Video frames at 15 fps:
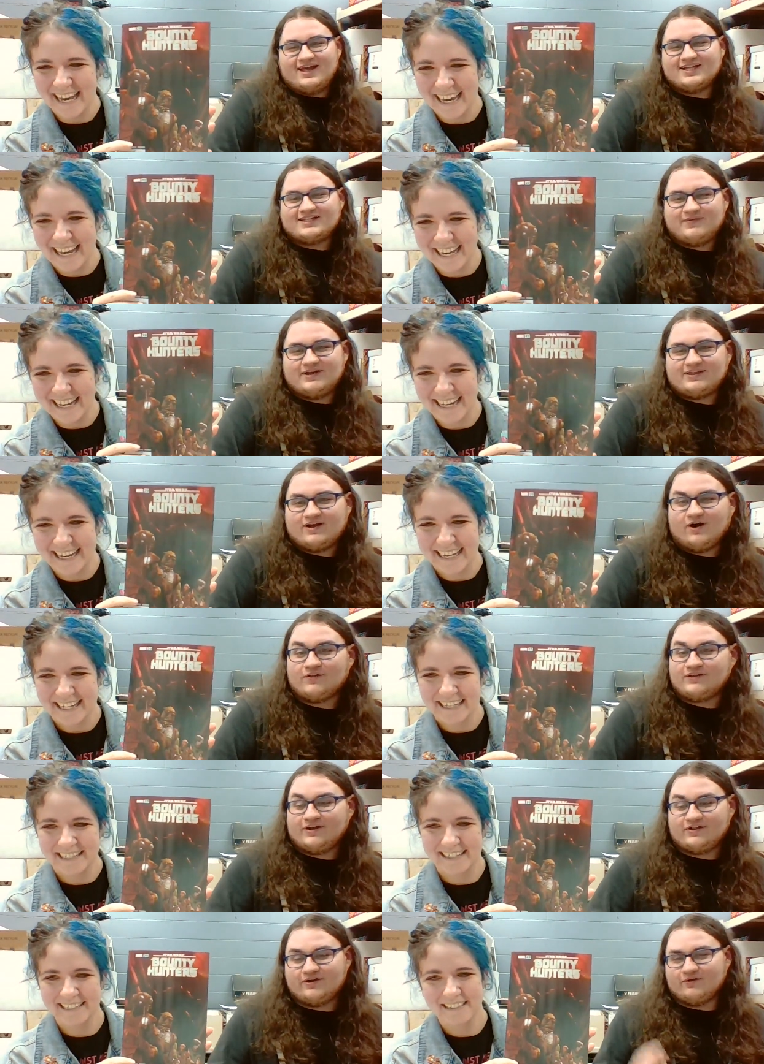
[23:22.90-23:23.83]
Speaker 1: it's about all
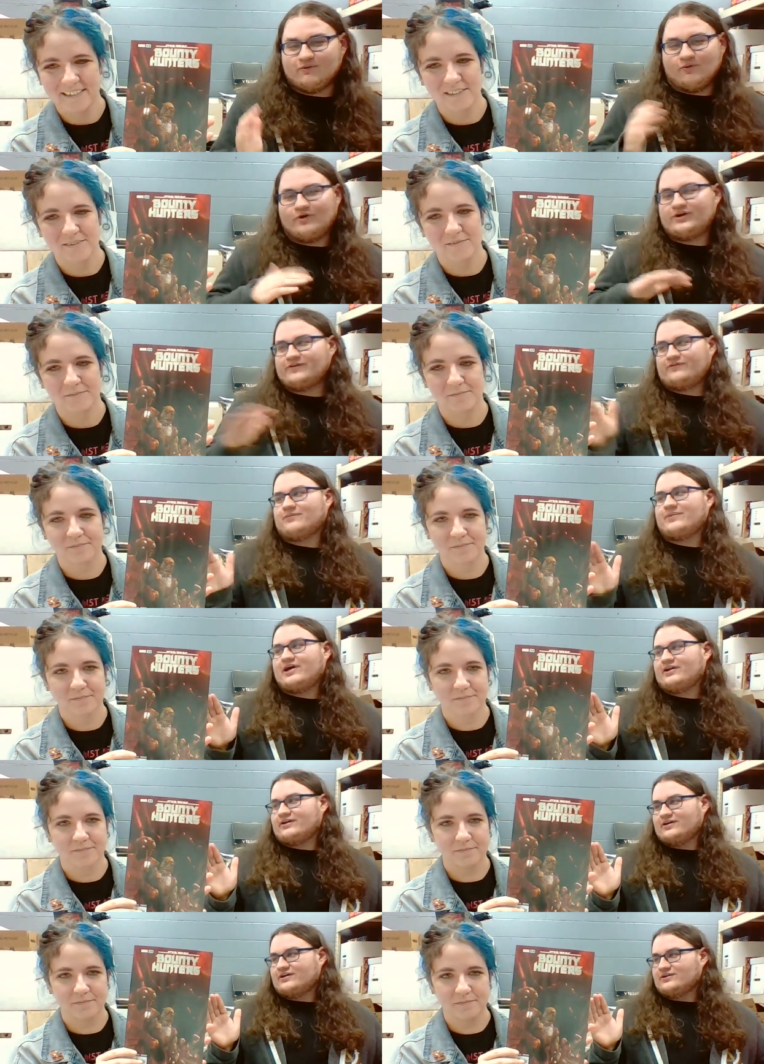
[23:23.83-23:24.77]
the other wonderful
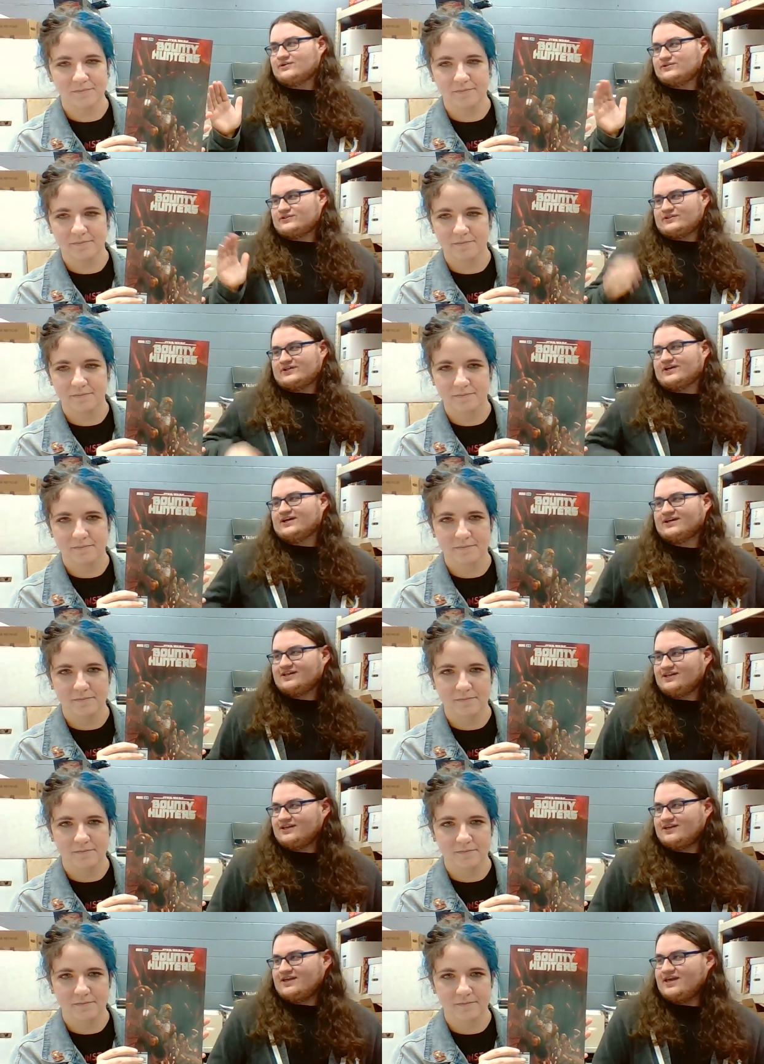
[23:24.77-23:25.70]
bounty hunters uh,
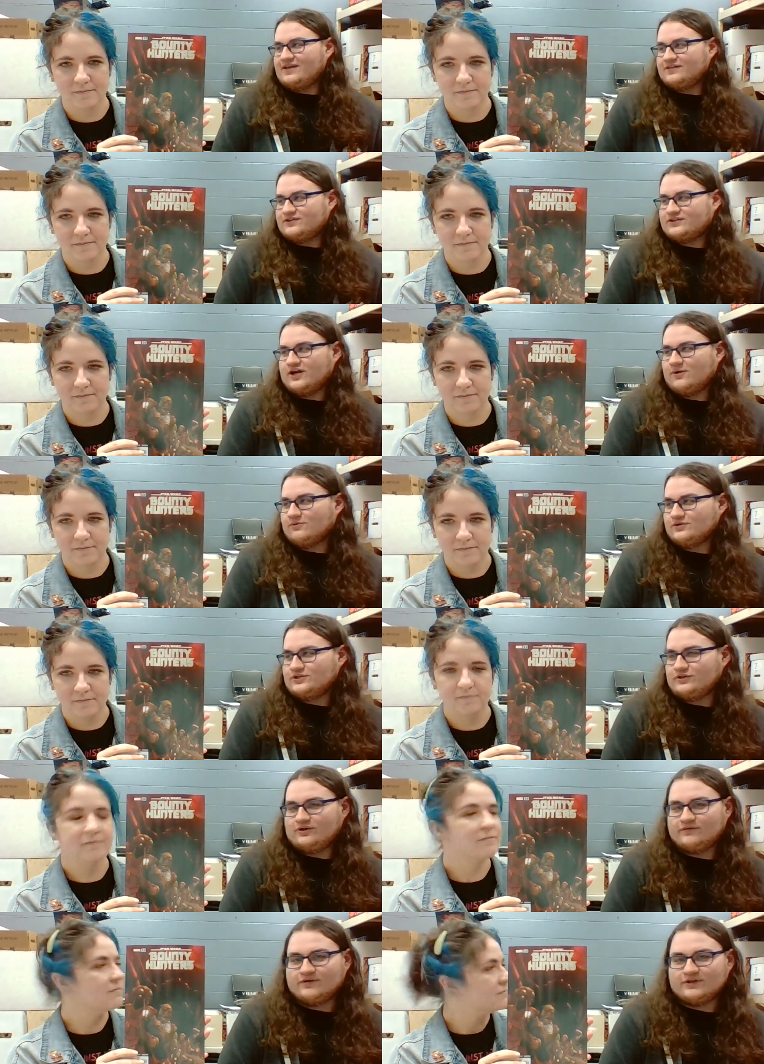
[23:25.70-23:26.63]
in the Star Wars
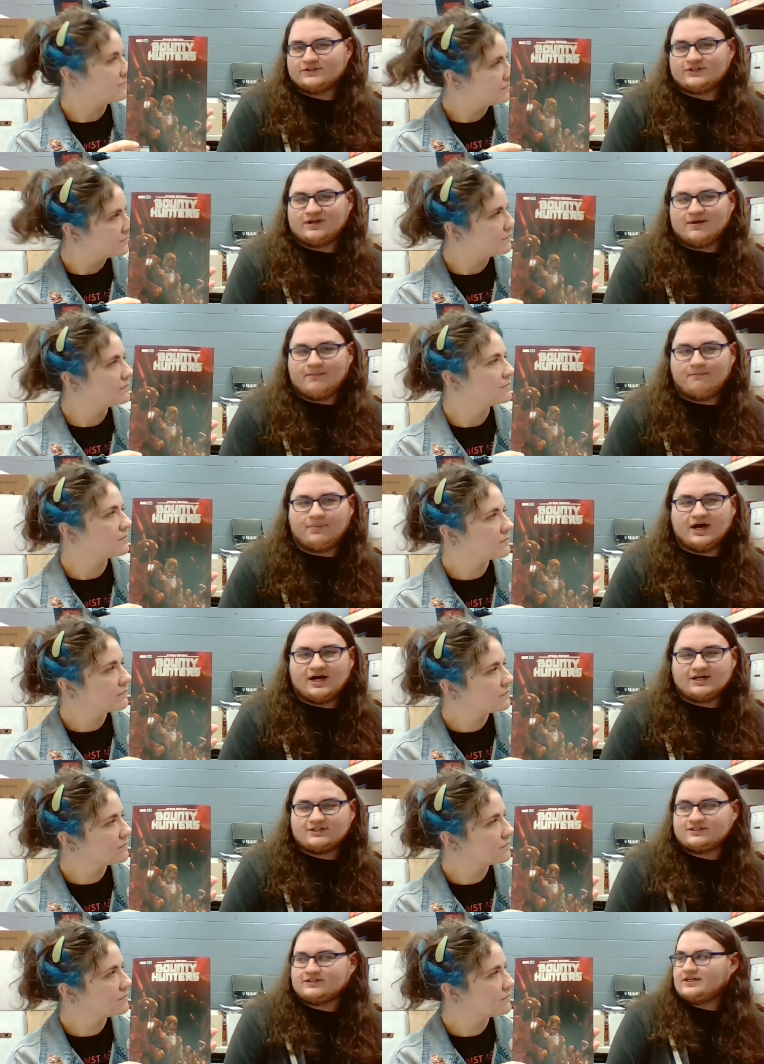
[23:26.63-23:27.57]
universe. Uh,
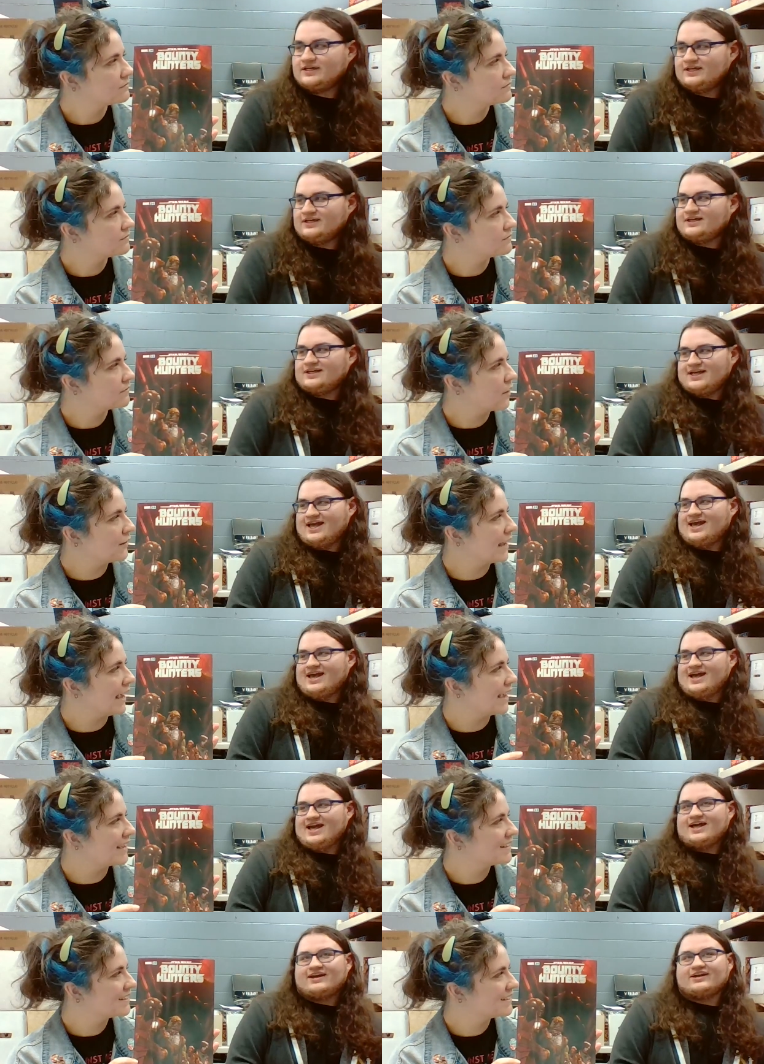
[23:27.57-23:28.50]
Bossk.
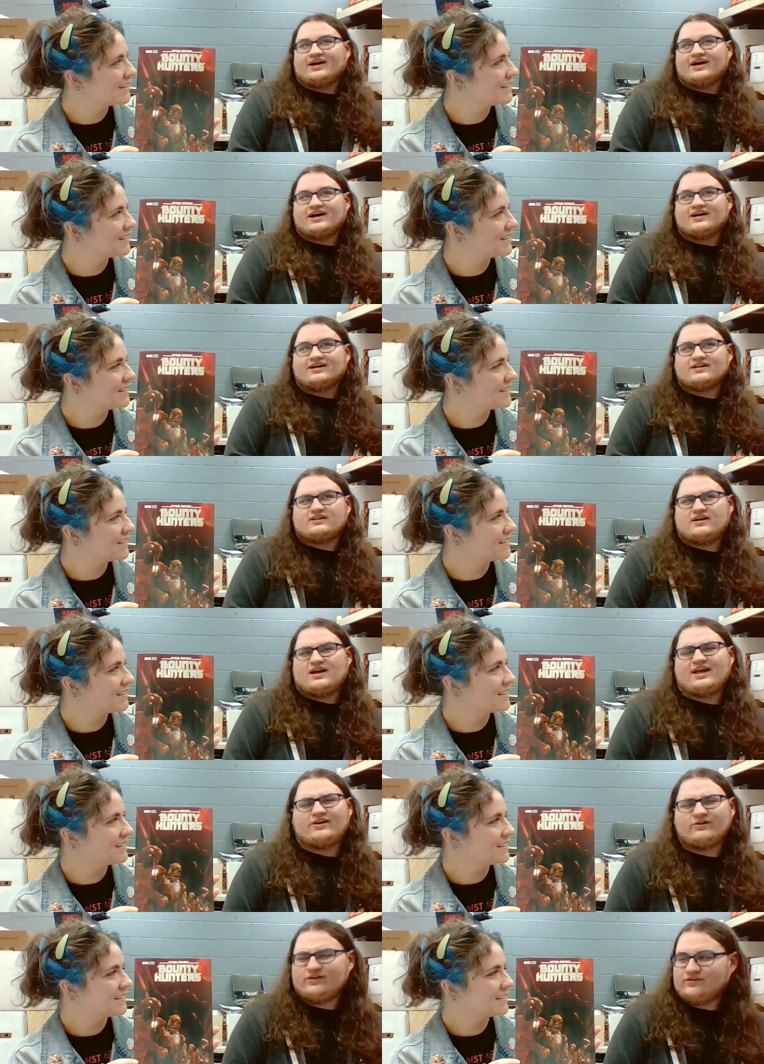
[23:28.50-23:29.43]
Okay. And uh,
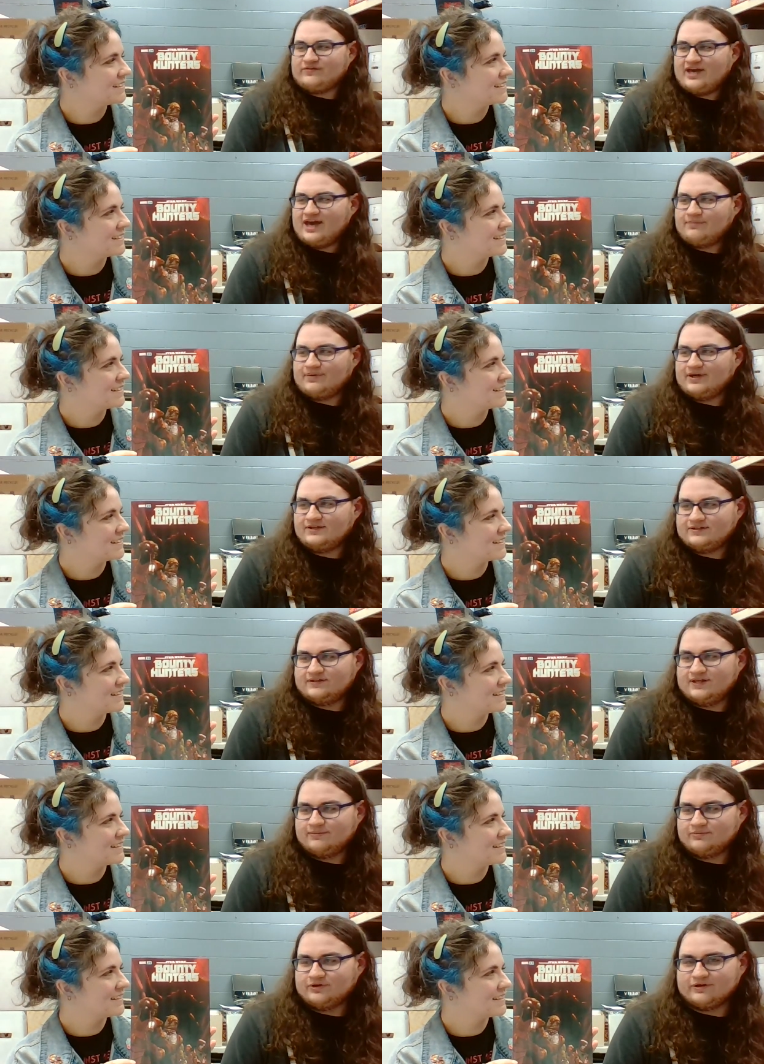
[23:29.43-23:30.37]
I don't know if Cad Bane's in
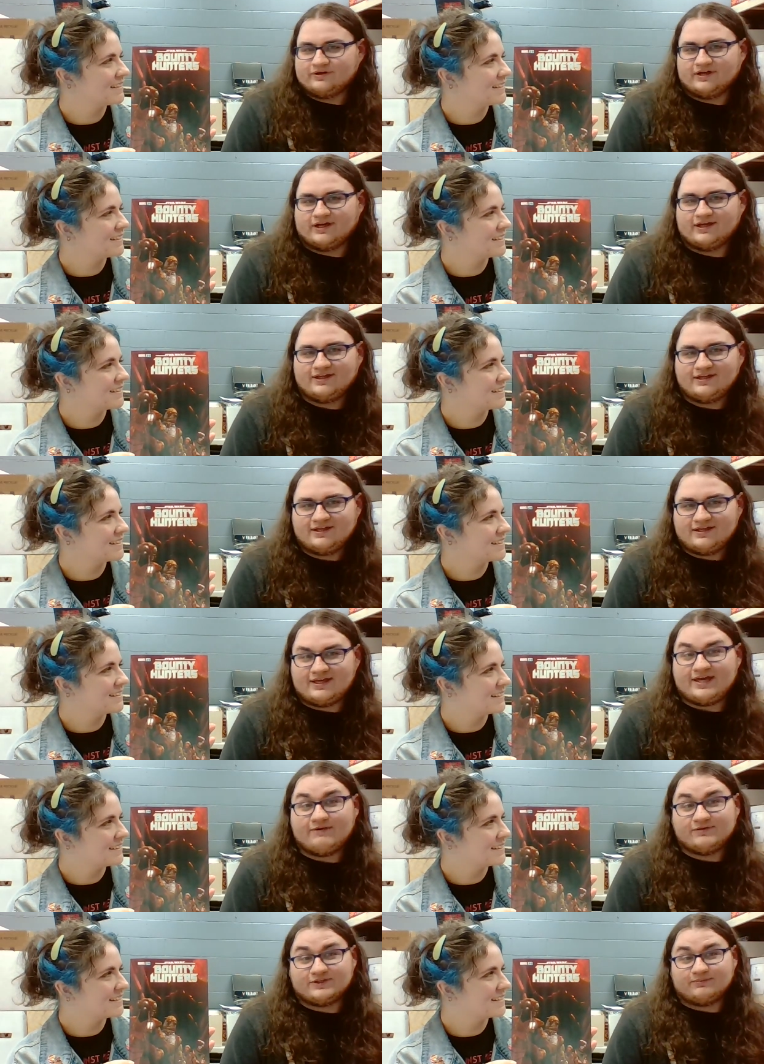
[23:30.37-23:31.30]
that book or not.
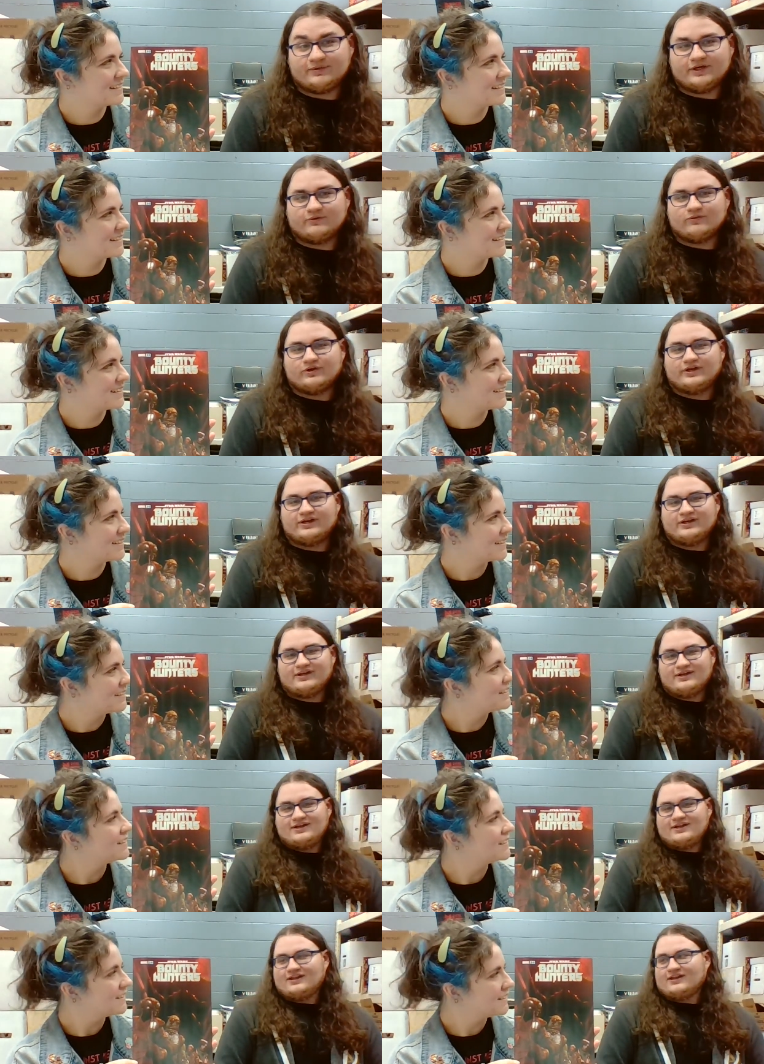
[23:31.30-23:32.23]
He was a big one.
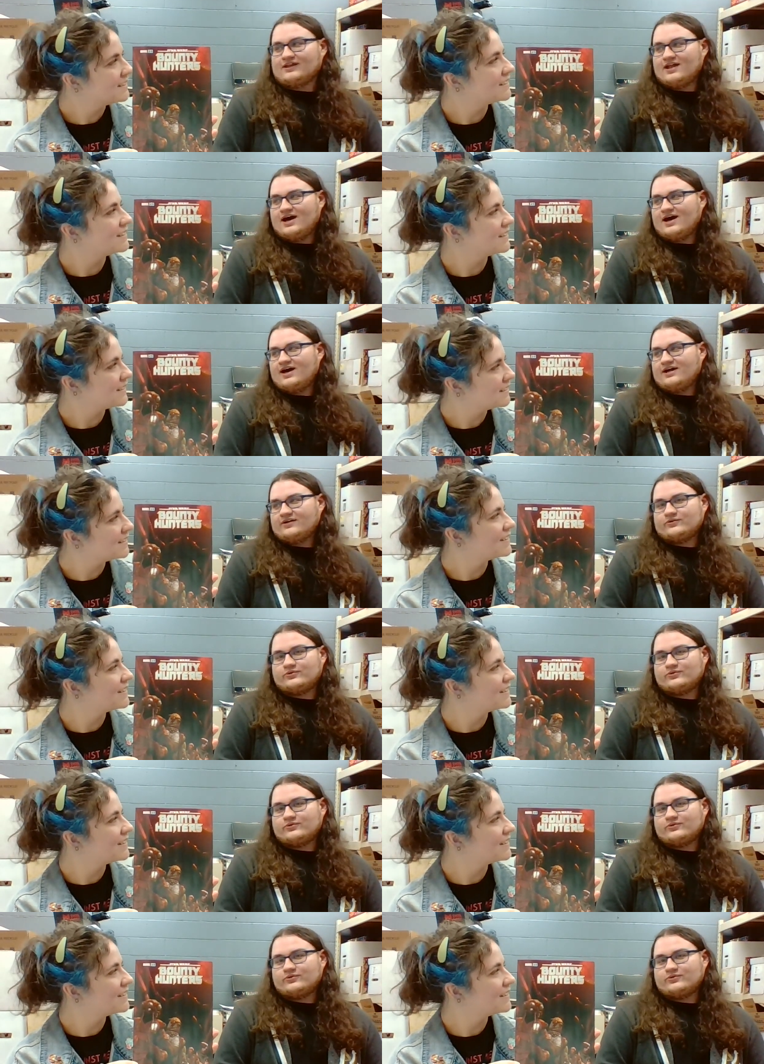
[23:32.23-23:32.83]
A lot of